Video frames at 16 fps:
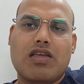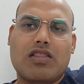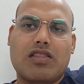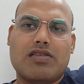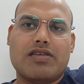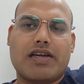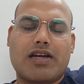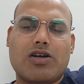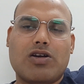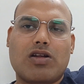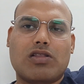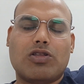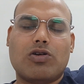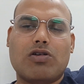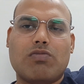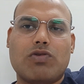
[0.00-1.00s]
the second or
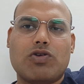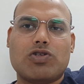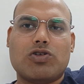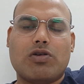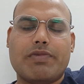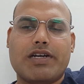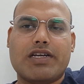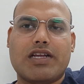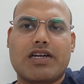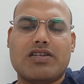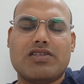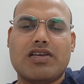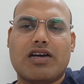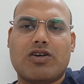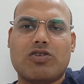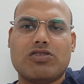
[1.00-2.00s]
third most dominant
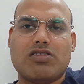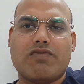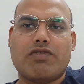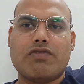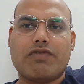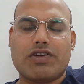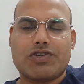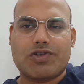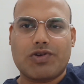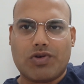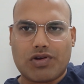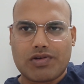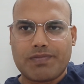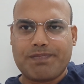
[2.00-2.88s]
currency across the world for sure.